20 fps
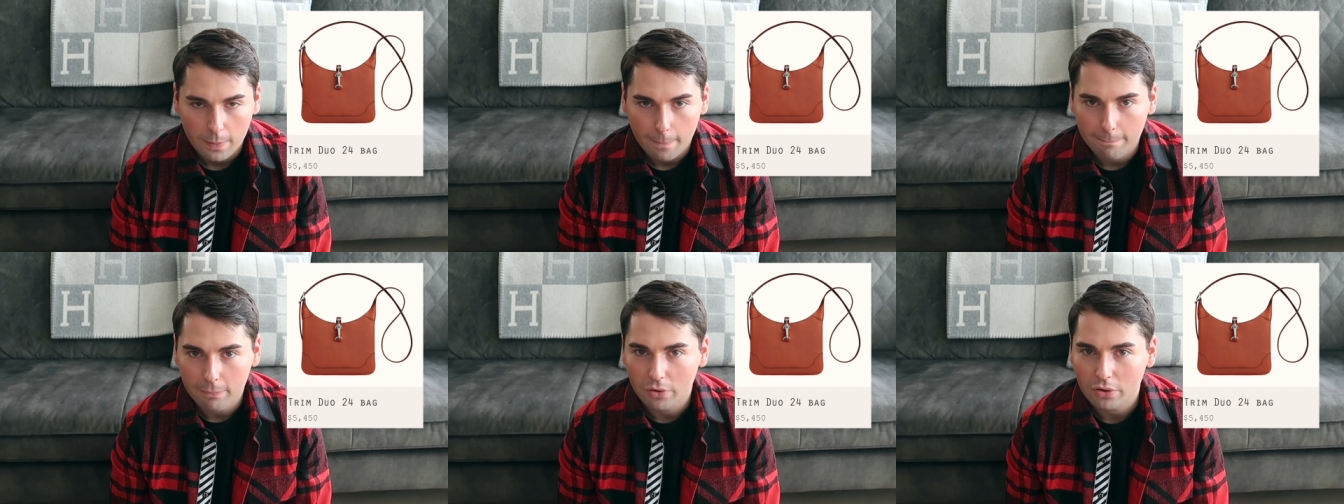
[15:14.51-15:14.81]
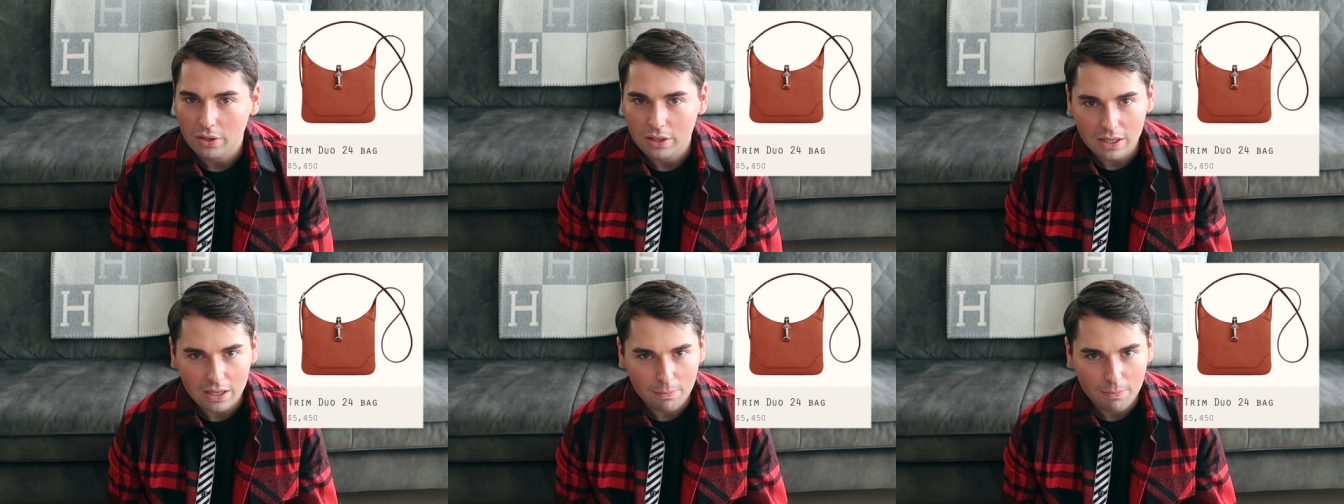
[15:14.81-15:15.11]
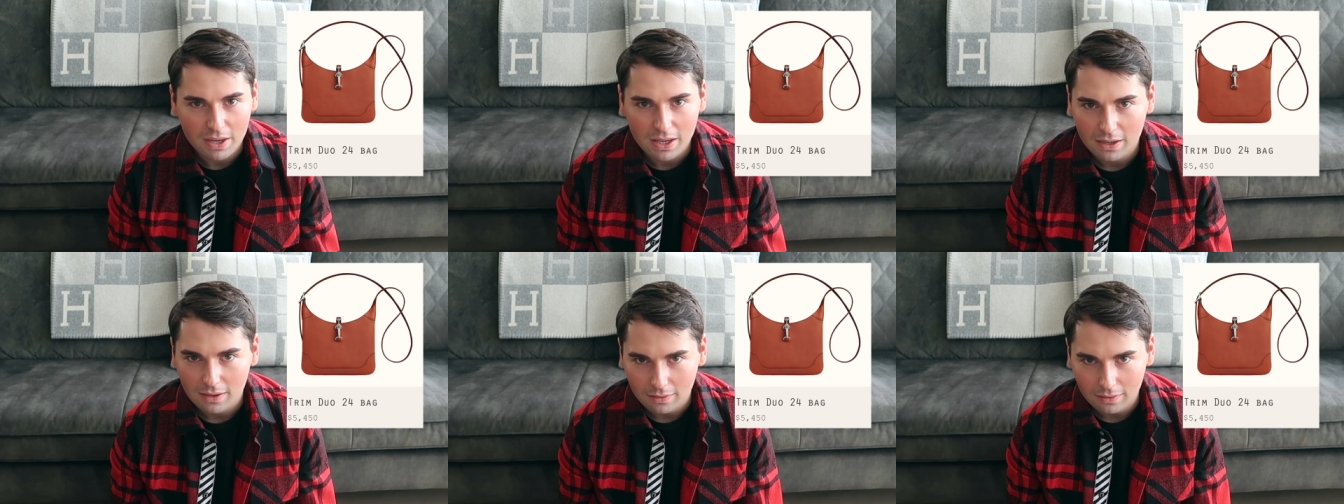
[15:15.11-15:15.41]

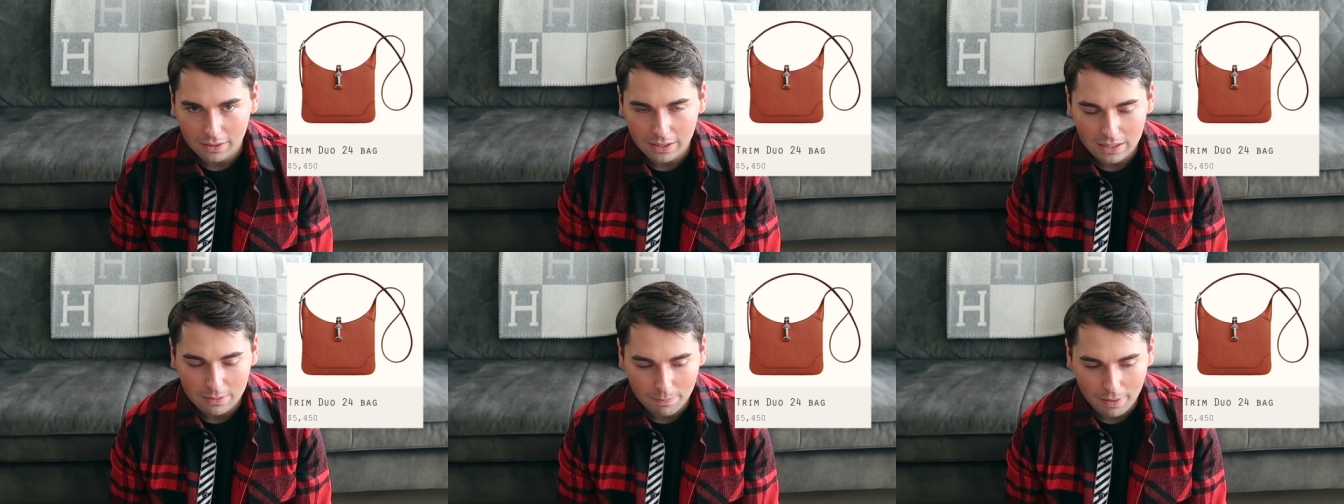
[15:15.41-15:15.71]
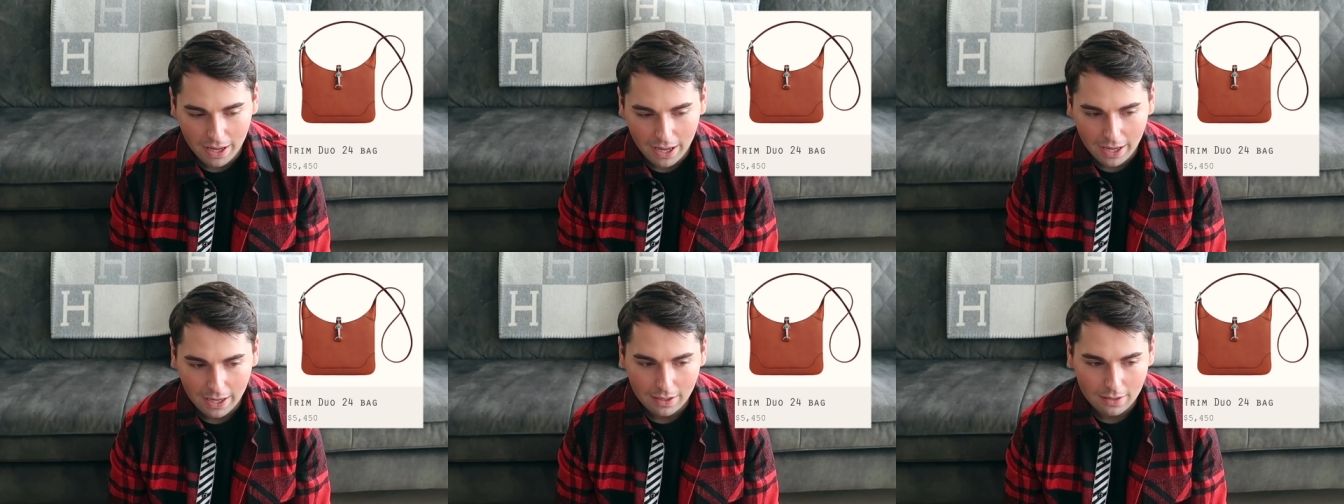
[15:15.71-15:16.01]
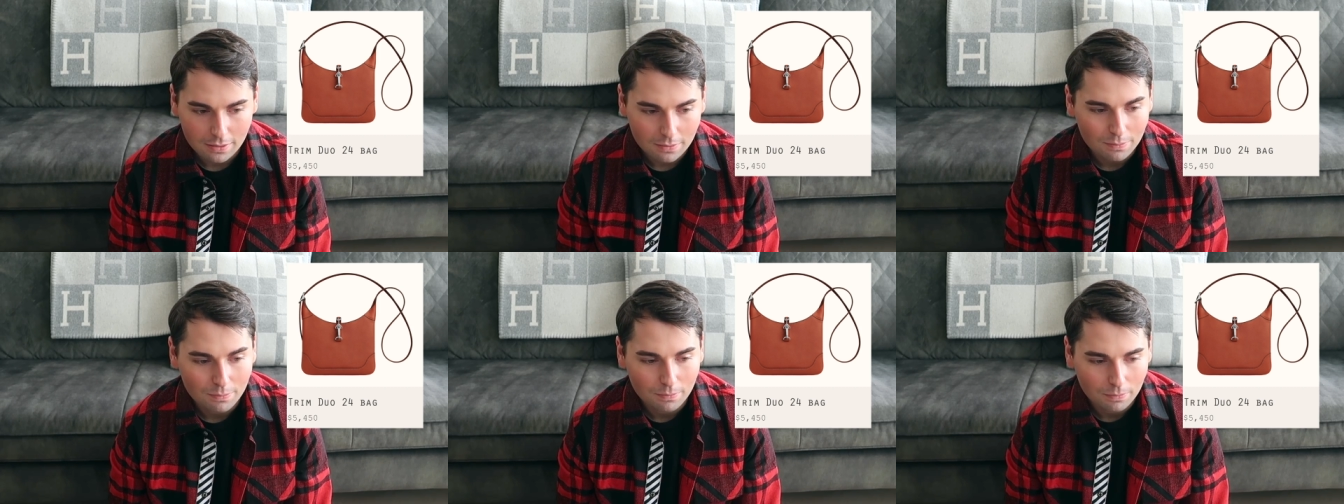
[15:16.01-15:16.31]
bohemian and laid
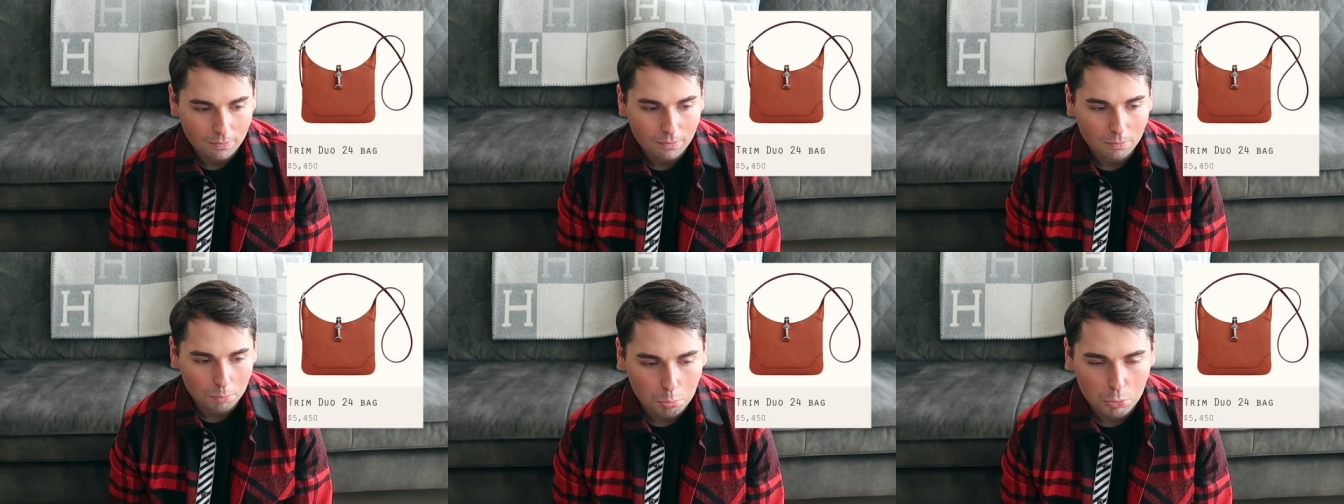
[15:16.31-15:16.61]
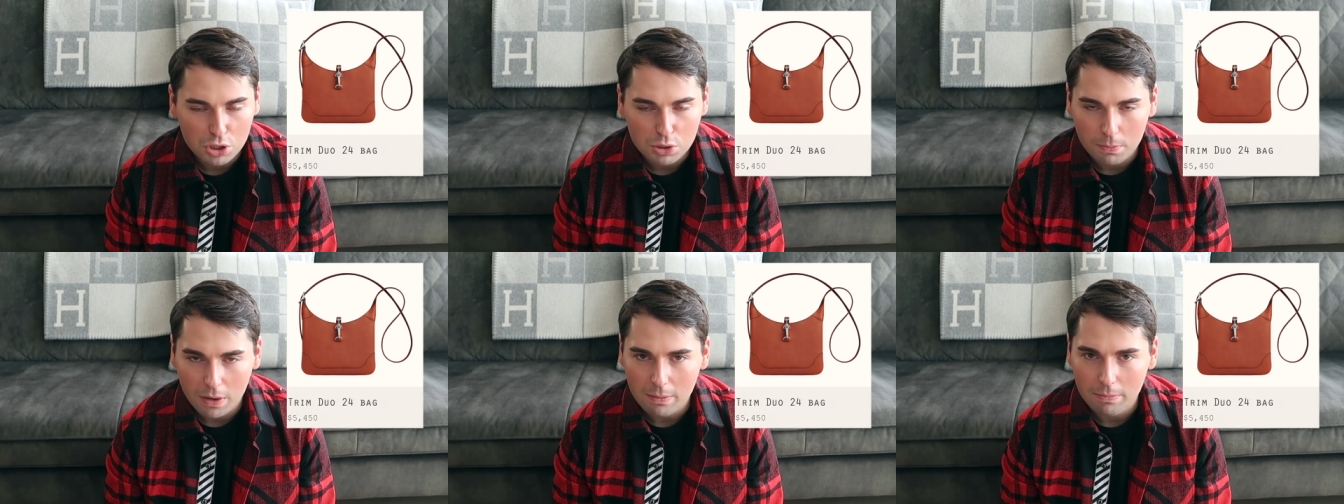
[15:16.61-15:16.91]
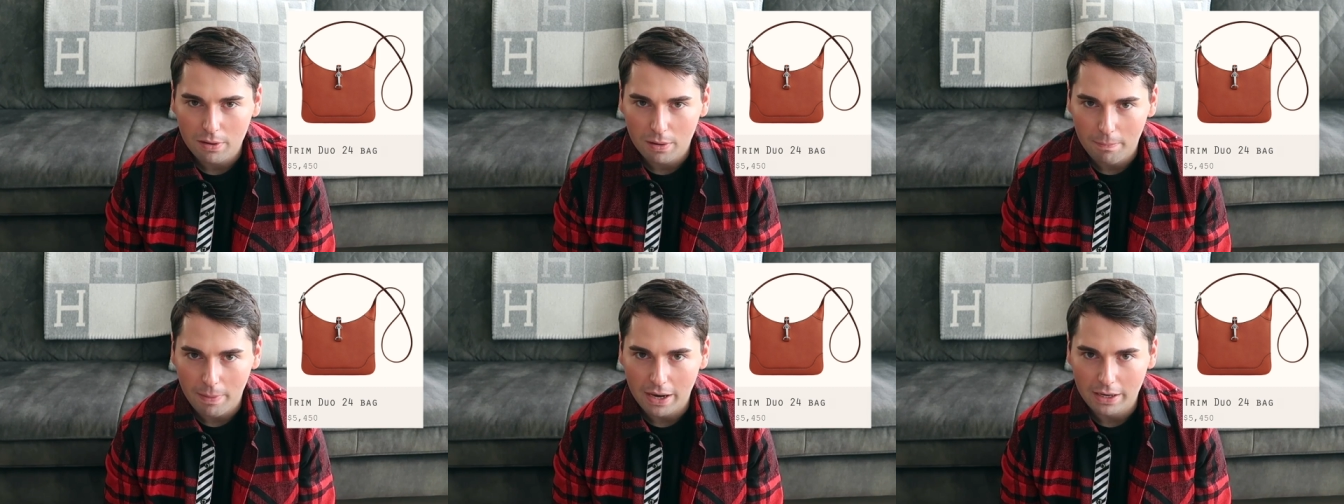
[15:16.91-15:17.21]
back, this might
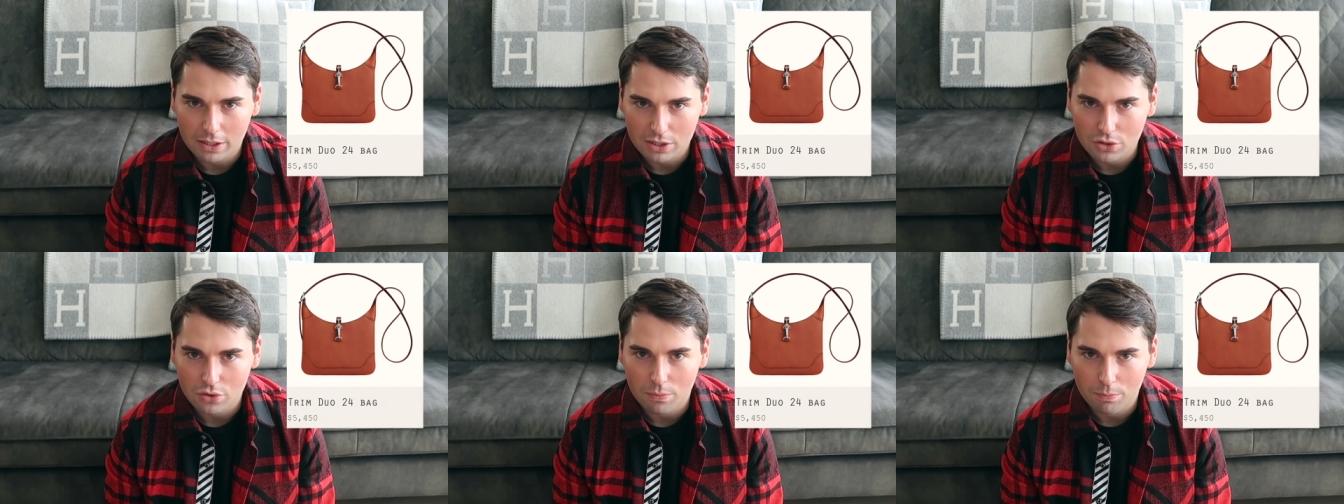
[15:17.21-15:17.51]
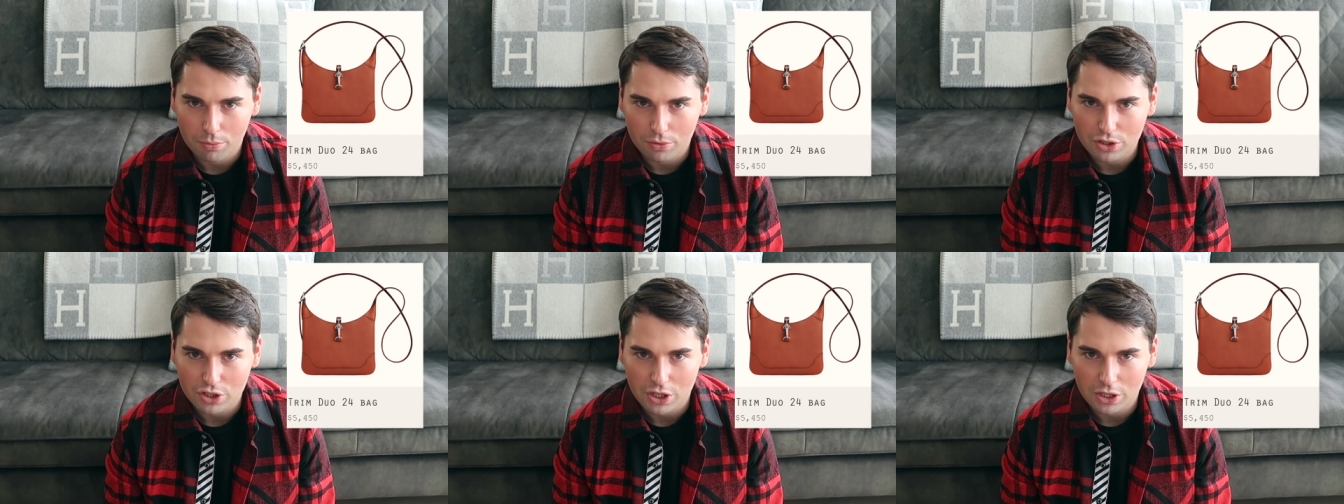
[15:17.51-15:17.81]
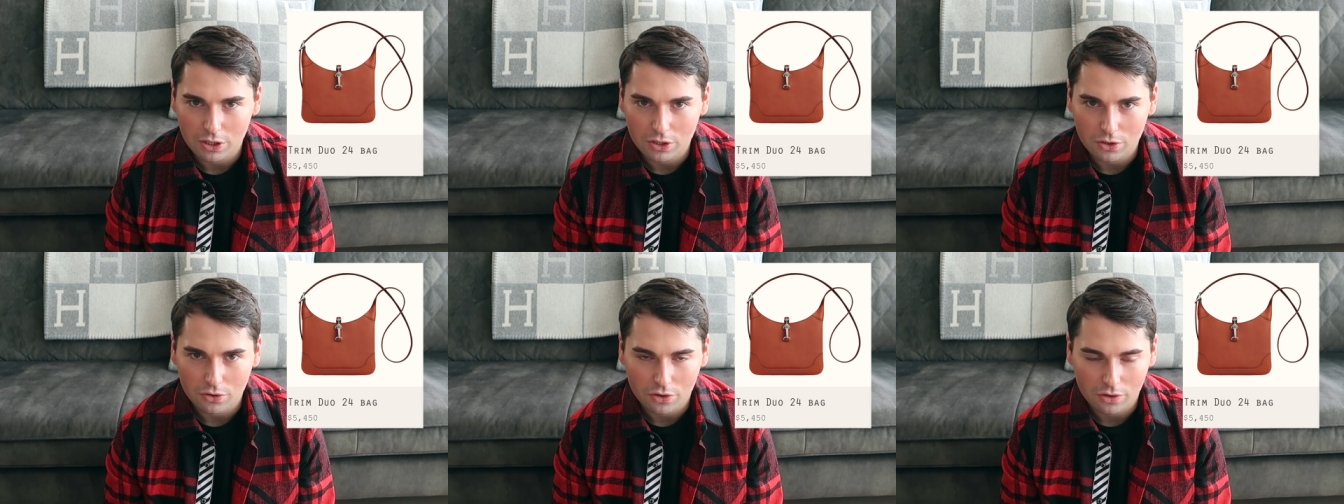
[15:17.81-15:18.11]
be a bag that you
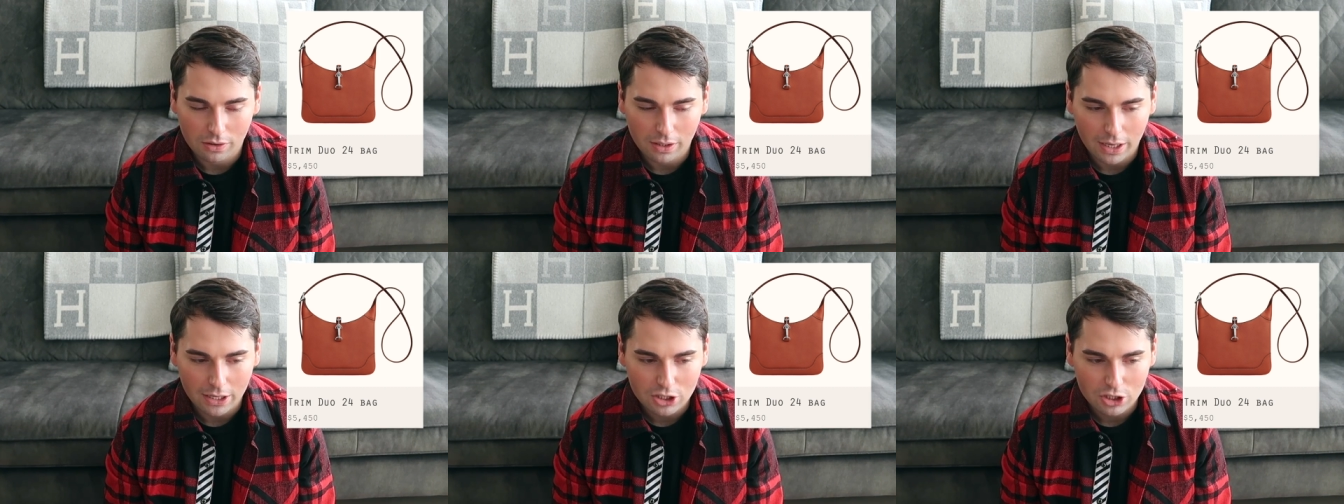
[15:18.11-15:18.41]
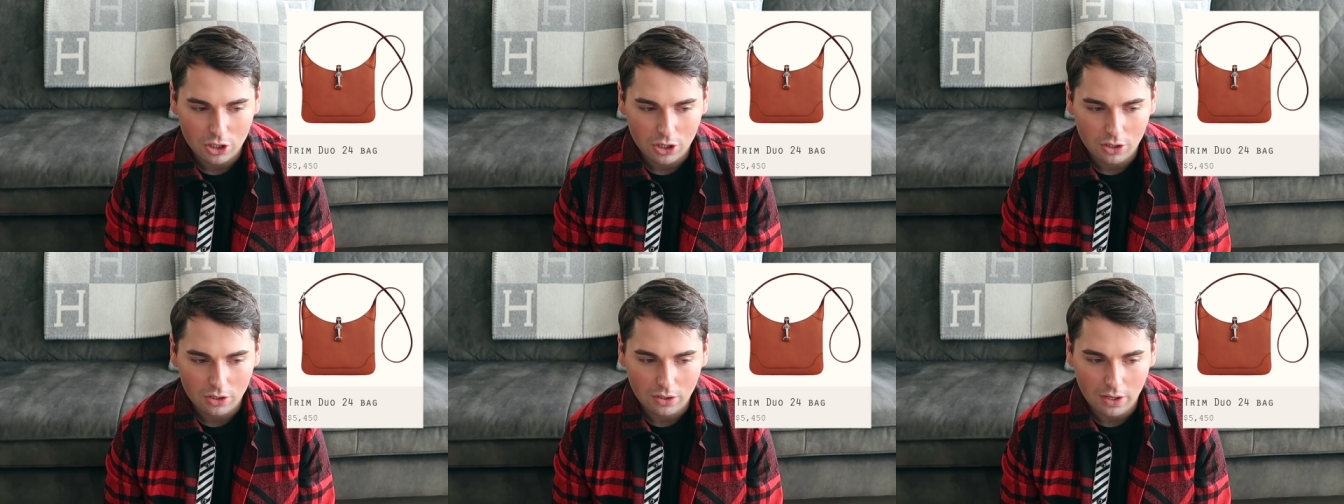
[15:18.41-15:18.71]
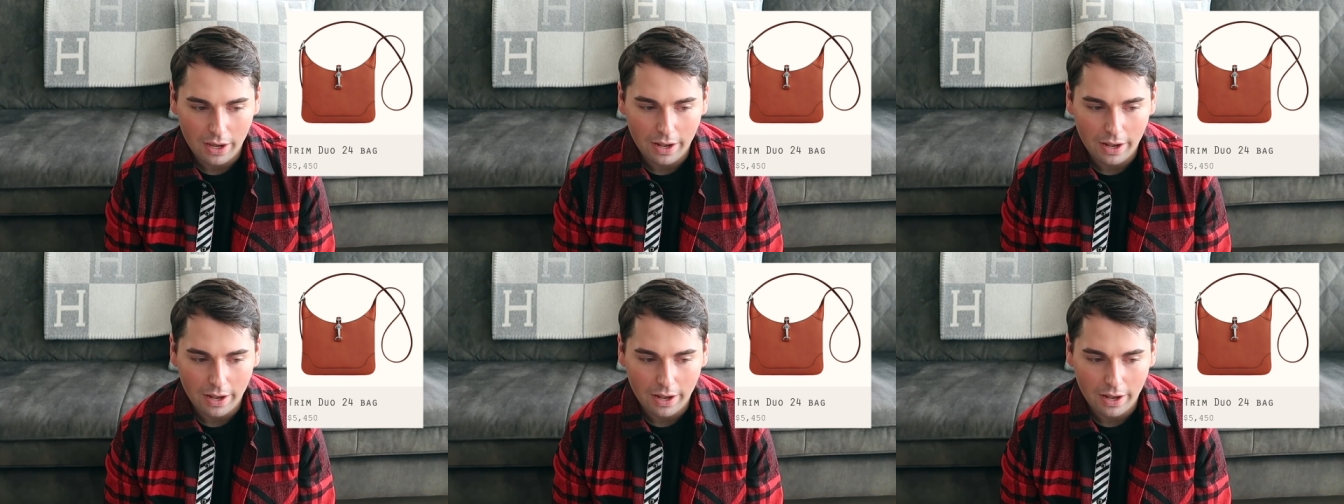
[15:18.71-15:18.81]
appreciate in your collection,